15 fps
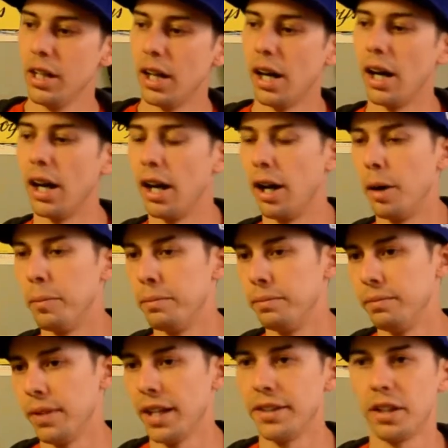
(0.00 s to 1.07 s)

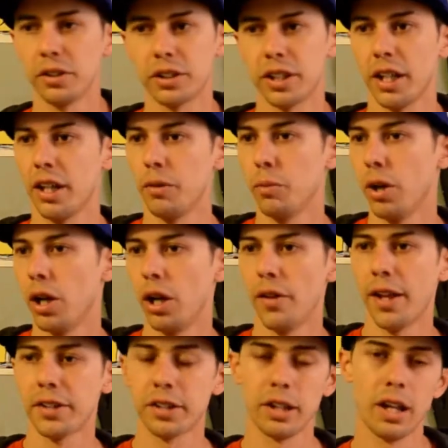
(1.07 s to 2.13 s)
um, and they'll say, well,
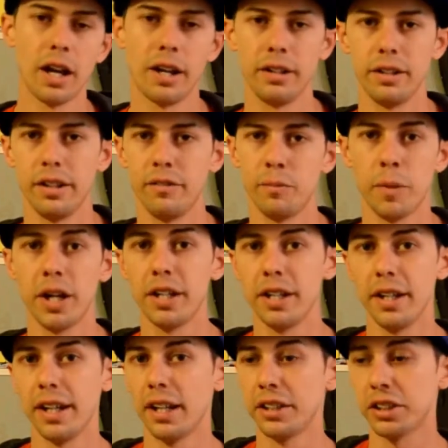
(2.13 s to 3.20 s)
that's a lot of
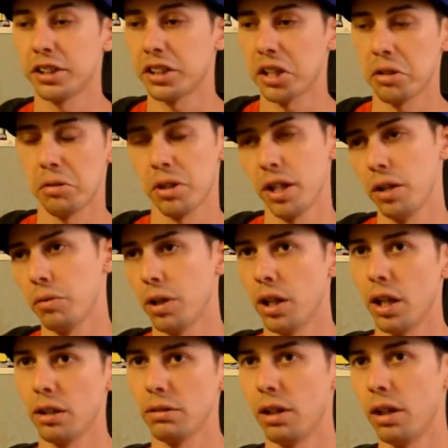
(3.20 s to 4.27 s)
money, and I just say, okay,
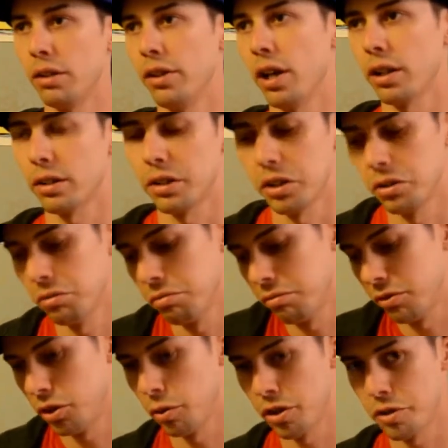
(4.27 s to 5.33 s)
well, I'll, I'll knock you know
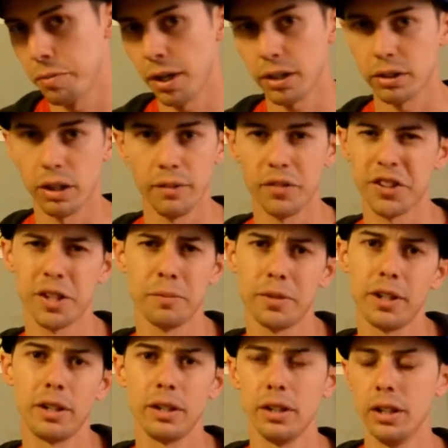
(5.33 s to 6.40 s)
200 bucks off or
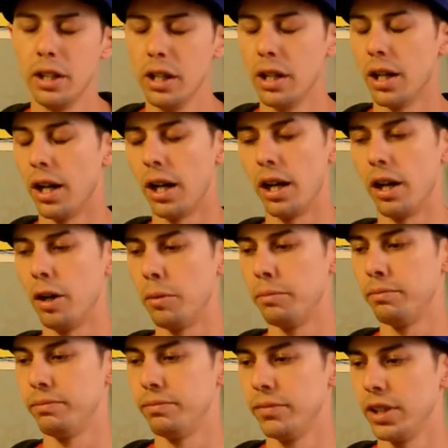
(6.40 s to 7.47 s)
something.
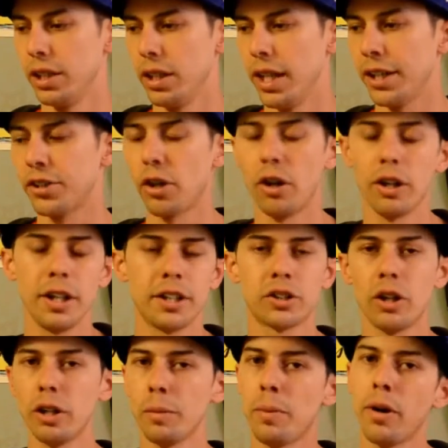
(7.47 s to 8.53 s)
Um, it's all it's
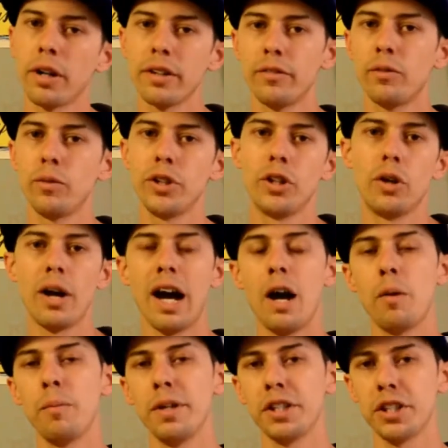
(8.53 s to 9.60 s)
all a part of you know
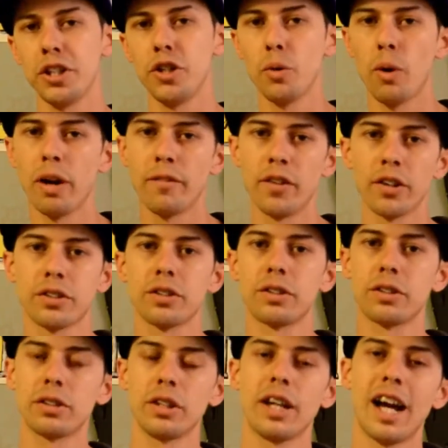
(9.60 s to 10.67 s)
how busy you are
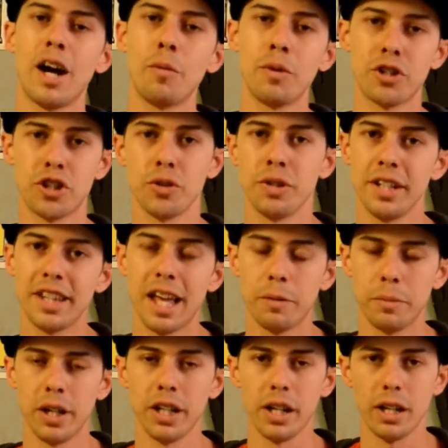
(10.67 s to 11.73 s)
versus how much you need that
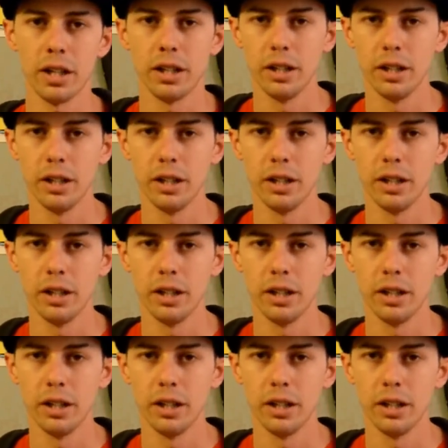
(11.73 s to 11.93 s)
money.